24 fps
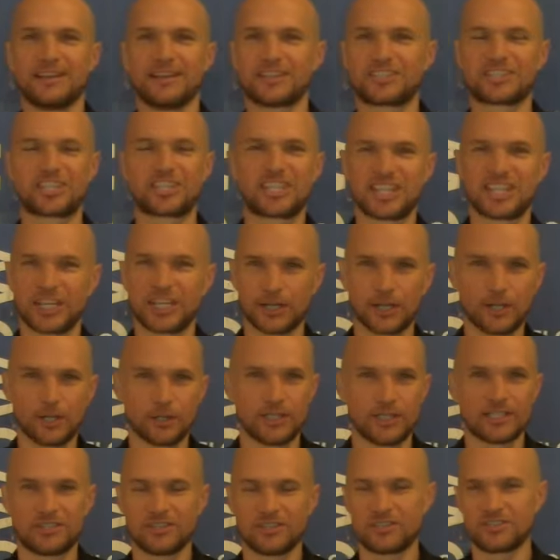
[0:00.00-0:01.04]
a skill
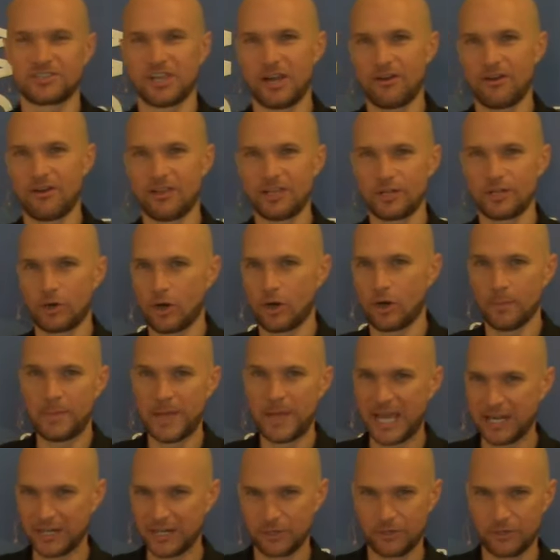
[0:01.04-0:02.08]
necessarily or a
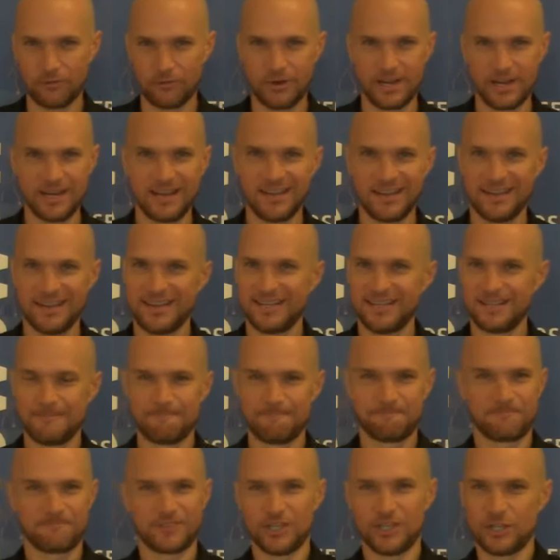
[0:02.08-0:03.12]
pedigree.
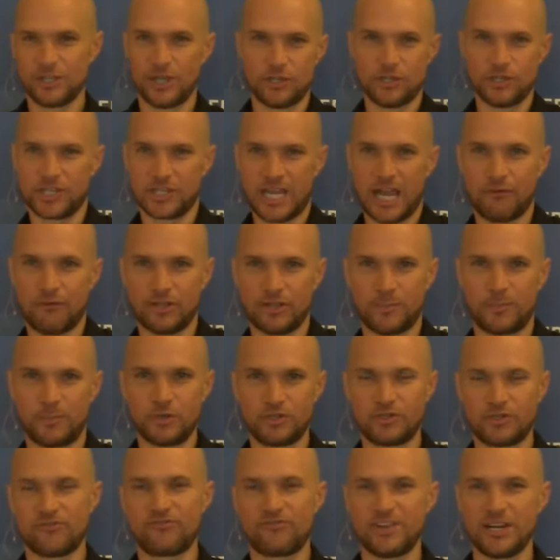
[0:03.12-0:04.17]
And you can't really
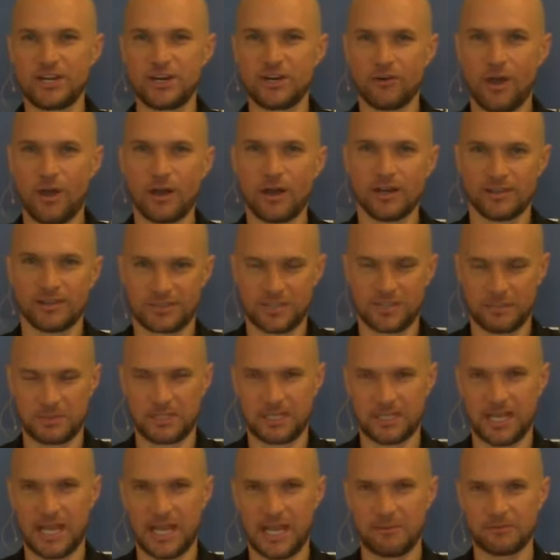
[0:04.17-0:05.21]
put your finger on it
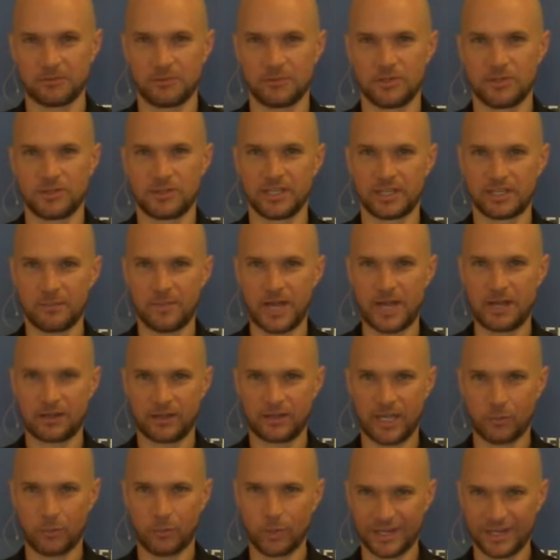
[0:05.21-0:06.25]
sometimes when you think about,
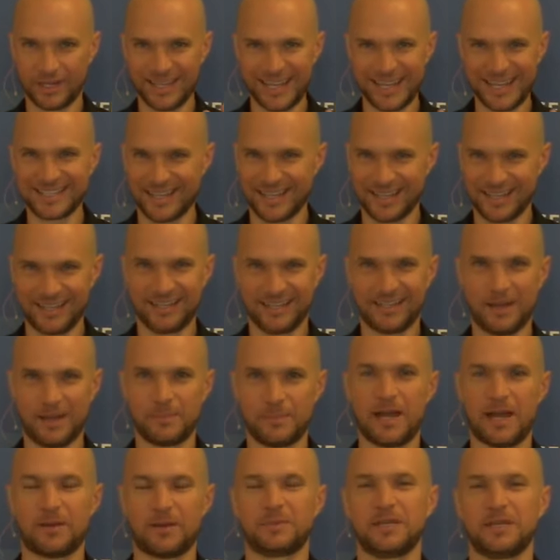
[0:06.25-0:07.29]
okay, what is it
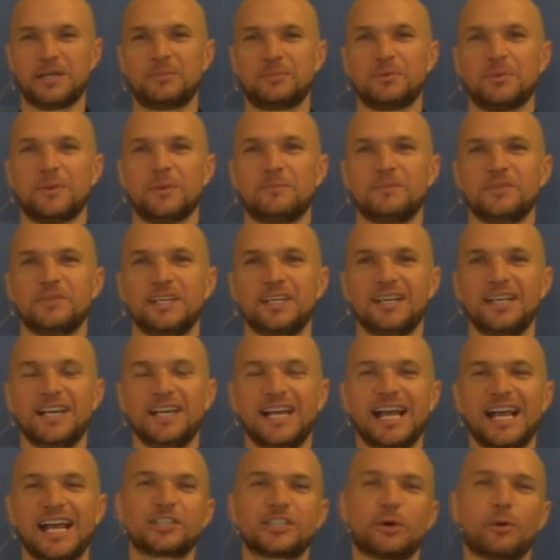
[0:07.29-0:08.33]
about people?
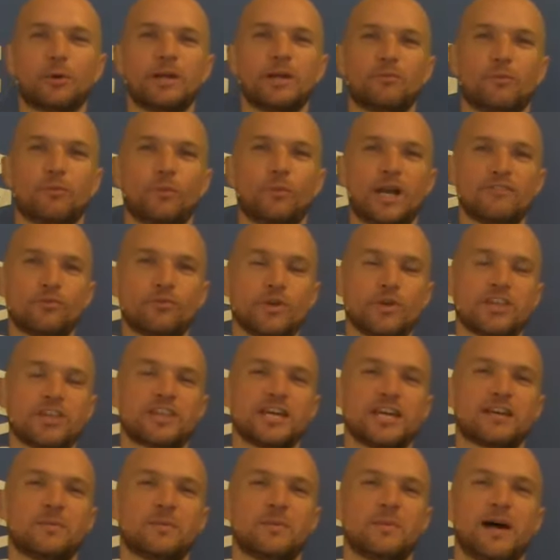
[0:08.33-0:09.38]
And so whenever we
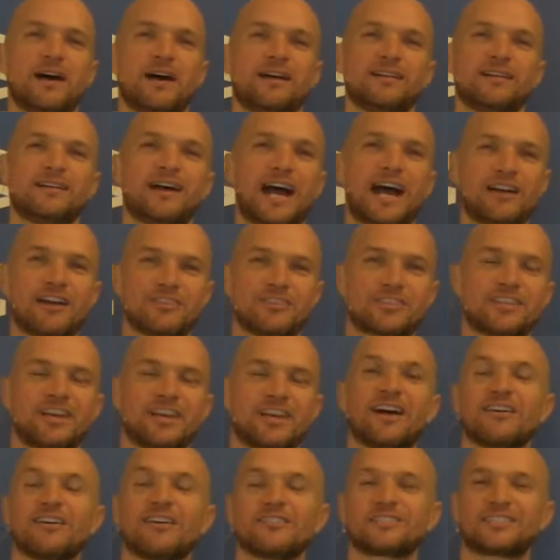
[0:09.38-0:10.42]
think about
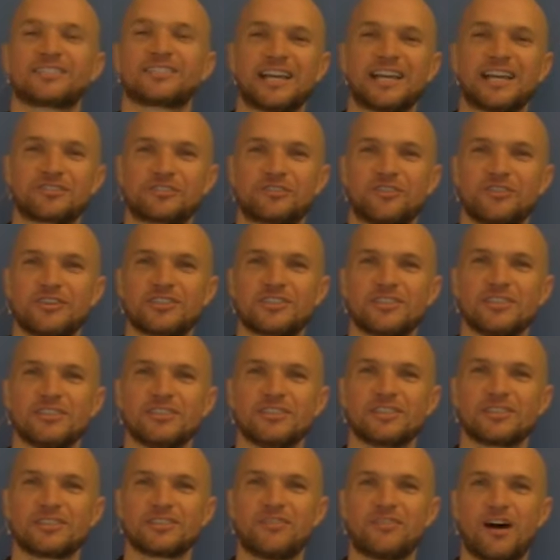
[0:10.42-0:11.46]
ourselves as Christians,
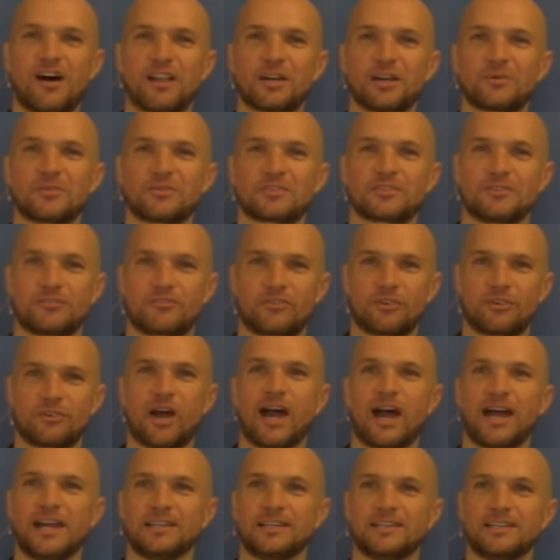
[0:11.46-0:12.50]
as followers of
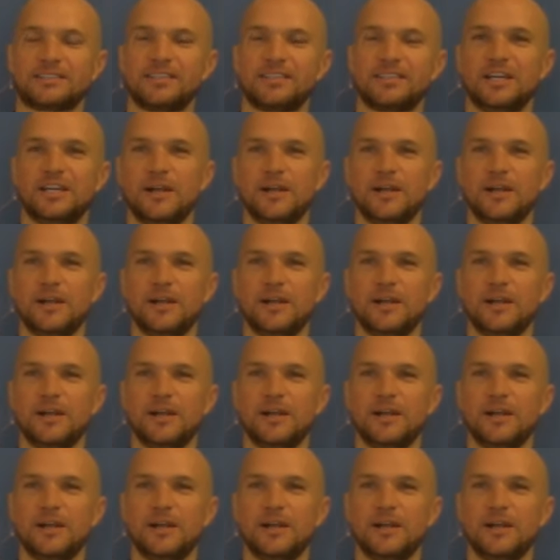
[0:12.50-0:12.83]
Christ,